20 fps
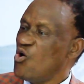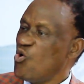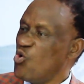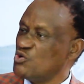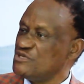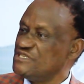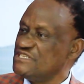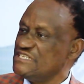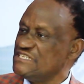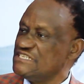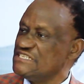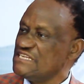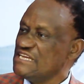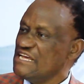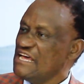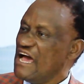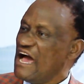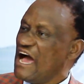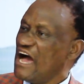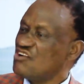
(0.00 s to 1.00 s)
audit
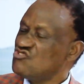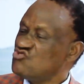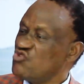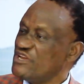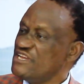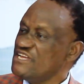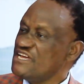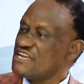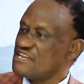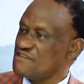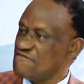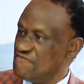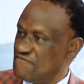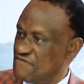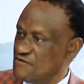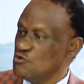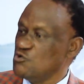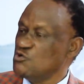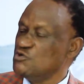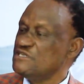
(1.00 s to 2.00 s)
actually
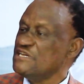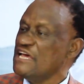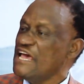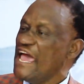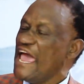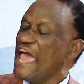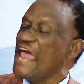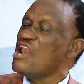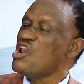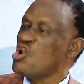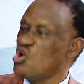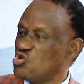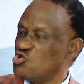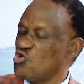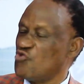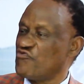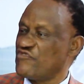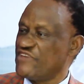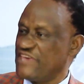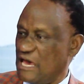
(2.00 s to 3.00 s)
revealed a lot
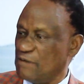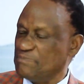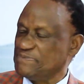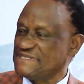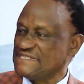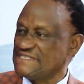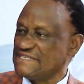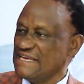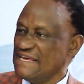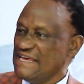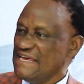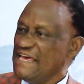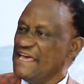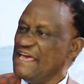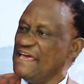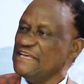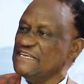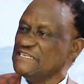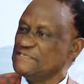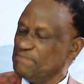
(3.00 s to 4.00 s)
of gaps,
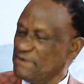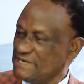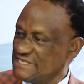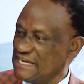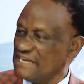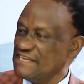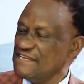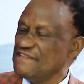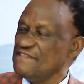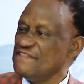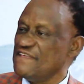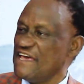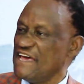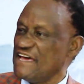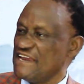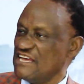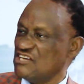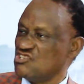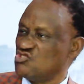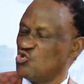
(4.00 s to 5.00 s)
especially in the
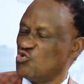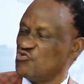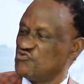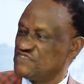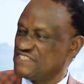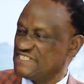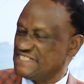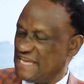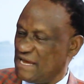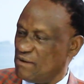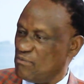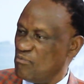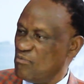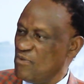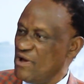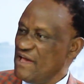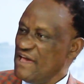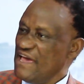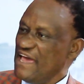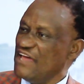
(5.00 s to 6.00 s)
areas of STEM.
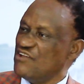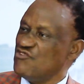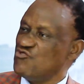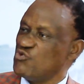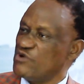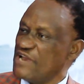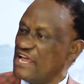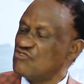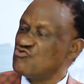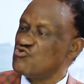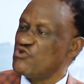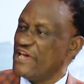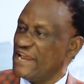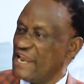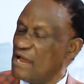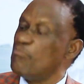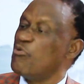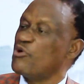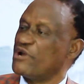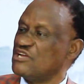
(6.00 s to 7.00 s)
And you'd like to
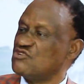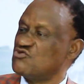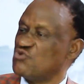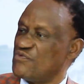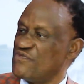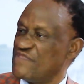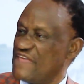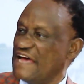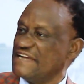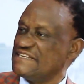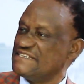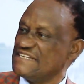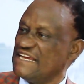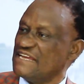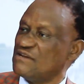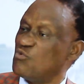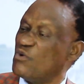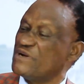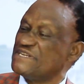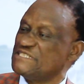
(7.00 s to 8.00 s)
elaborate on that
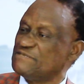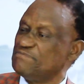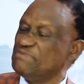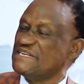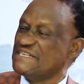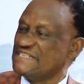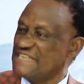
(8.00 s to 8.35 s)
and what is being